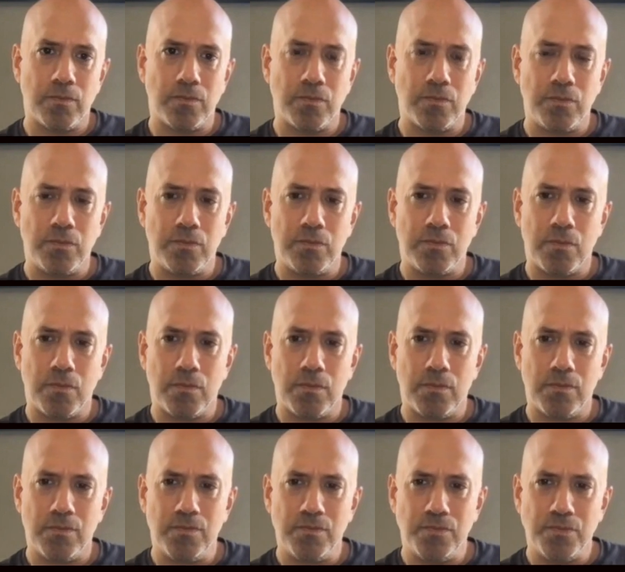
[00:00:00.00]

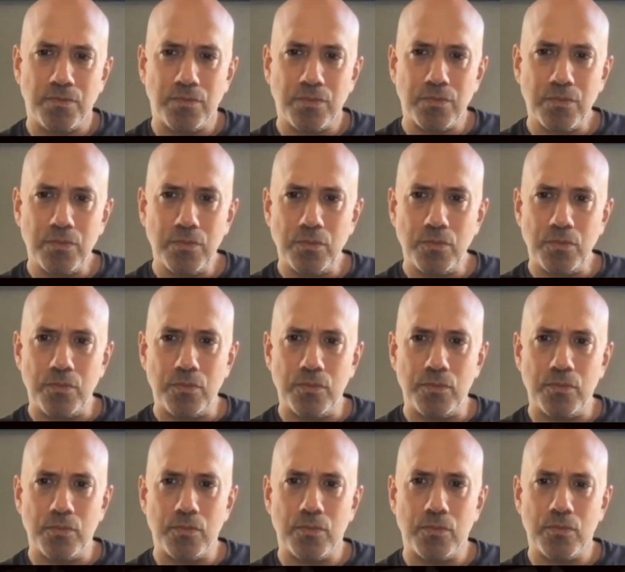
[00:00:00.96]

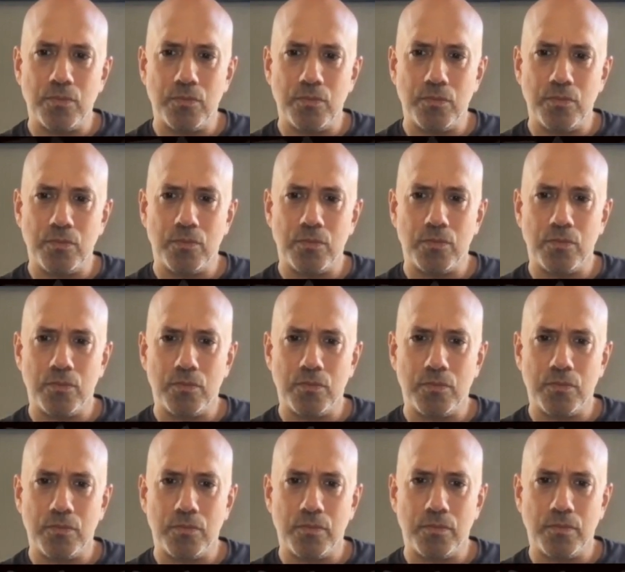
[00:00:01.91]

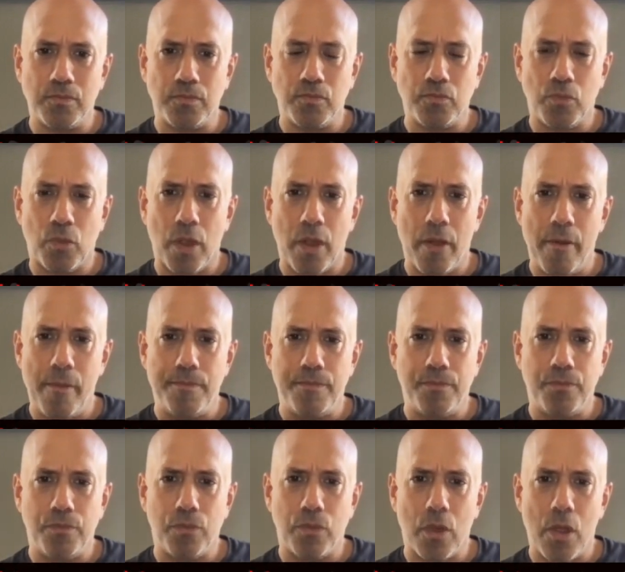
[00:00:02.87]

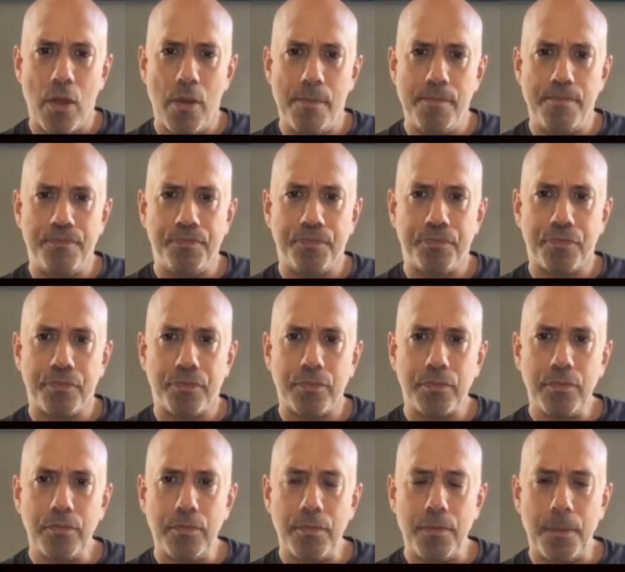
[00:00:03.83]

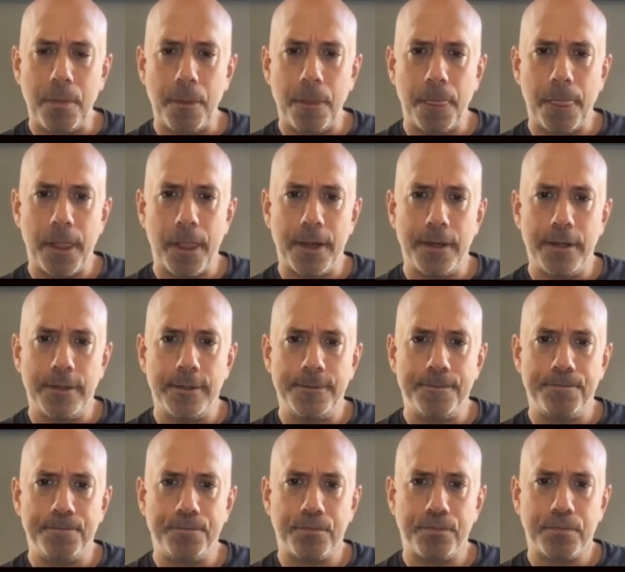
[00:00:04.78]

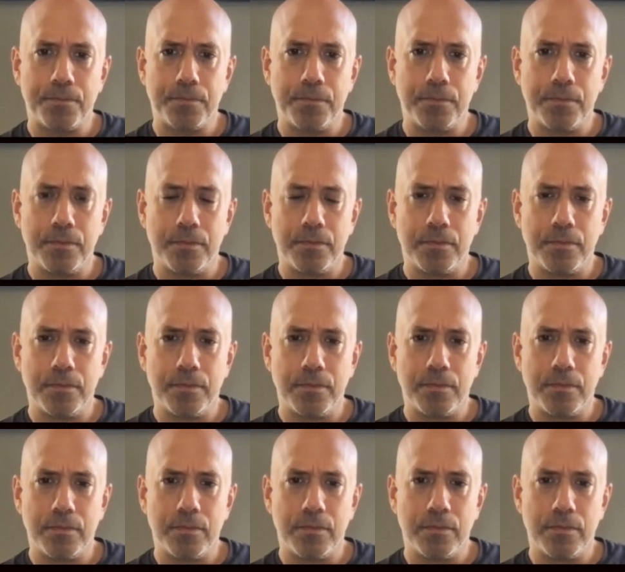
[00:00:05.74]

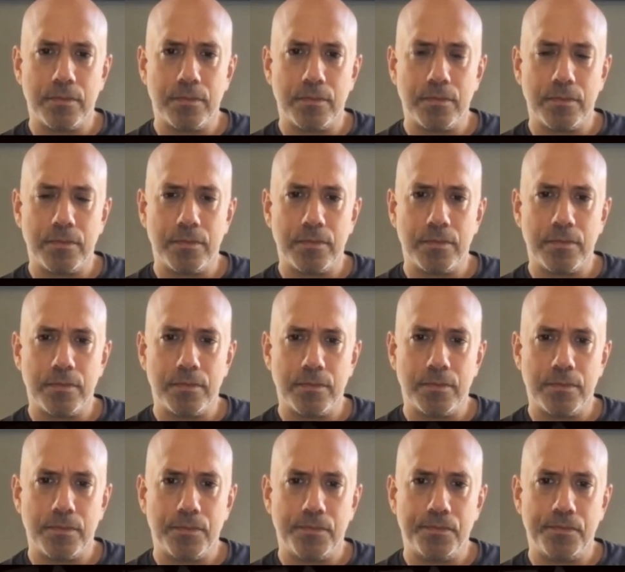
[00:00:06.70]

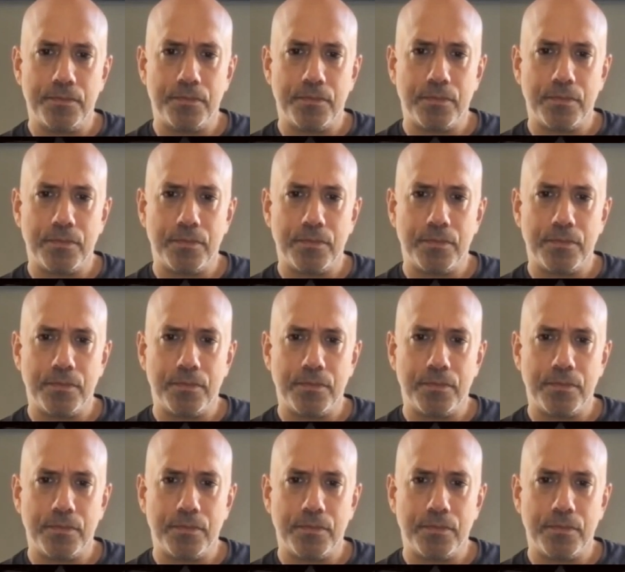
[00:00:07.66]
(not speaking)